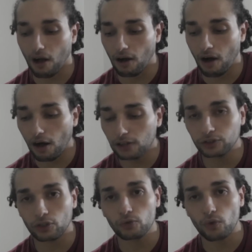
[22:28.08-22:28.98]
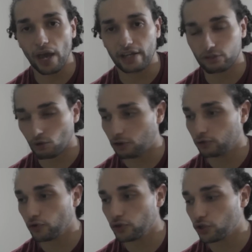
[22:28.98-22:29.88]
Aldo at
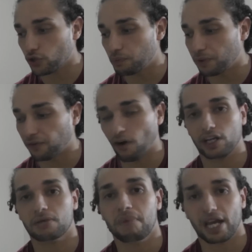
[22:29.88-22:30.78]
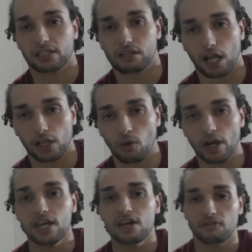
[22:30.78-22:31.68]
200 should be fighting Max
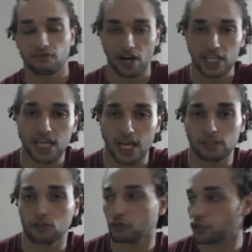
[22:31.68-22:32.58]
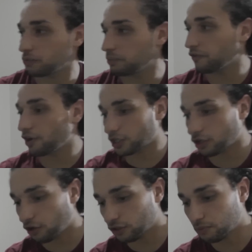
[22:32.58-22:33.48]
Holloway. Frankie Edgar should be
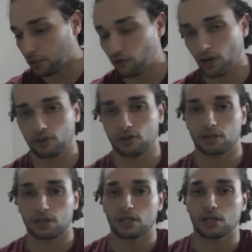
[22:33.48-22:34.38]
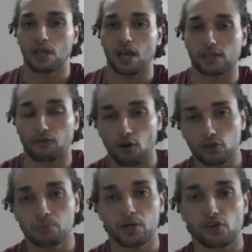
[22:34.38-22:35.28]
fighting Conor McGregor. And if
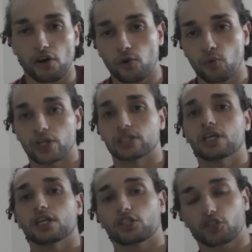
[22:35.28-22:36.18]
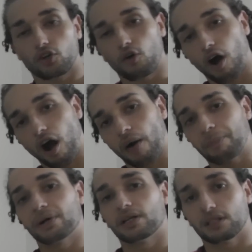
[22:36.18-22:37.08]
Conor McGregor wins, he should go
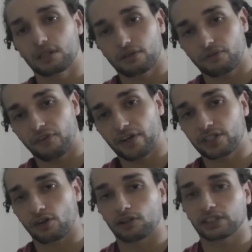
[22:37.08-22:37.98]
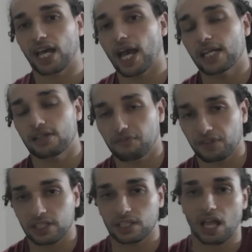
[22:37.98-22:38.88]
up, face RDA if
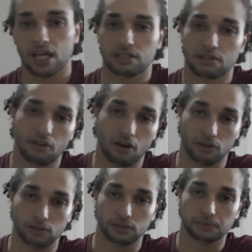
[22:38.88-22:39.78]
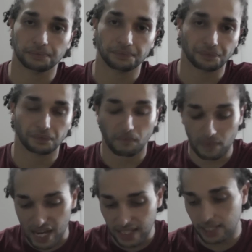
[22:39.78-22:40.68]
he still has the title,
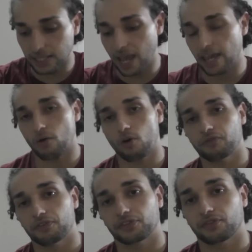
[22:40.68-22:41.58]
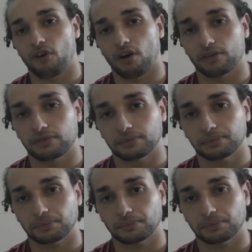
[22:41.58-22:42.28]
and stay at 155.